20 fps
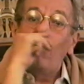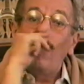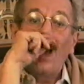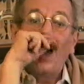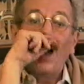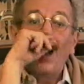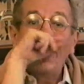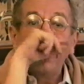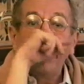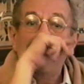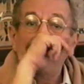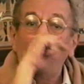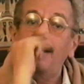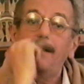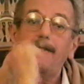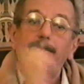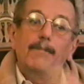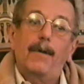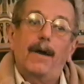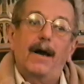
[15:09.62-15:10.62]
Well,
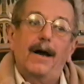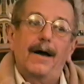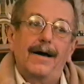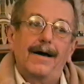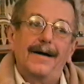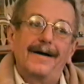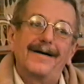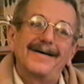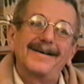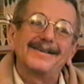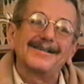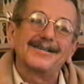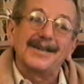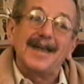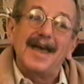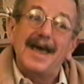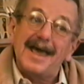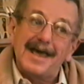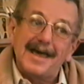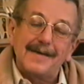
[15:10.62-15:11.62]
he,
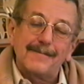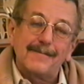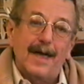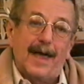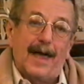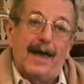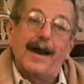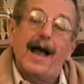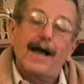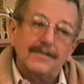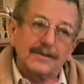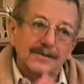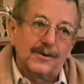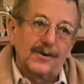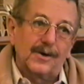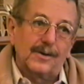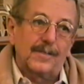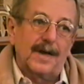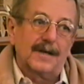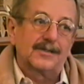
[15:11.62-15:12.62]
his name, and I
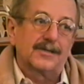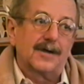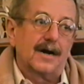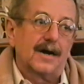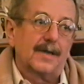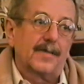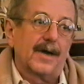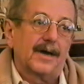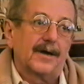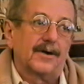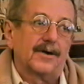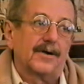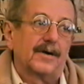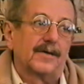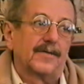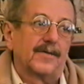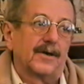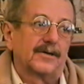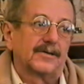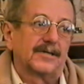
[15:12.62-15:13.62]
was going by Charlie
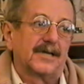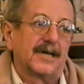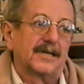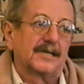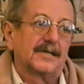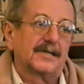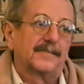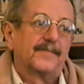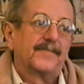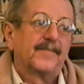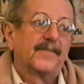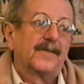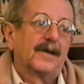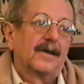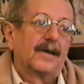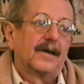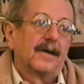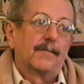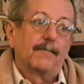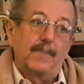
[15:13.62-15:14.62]
Baker in those days
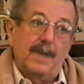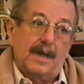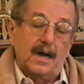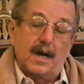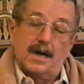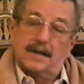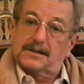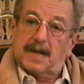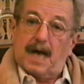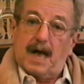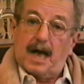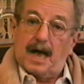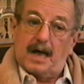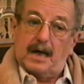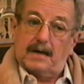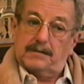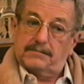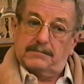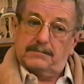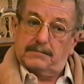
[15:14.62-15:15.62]
because
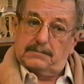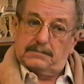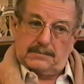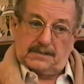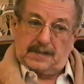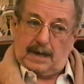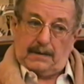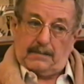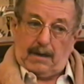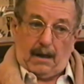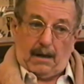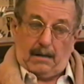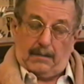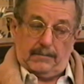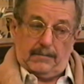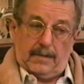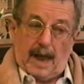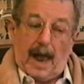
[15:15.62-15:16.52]
I had said,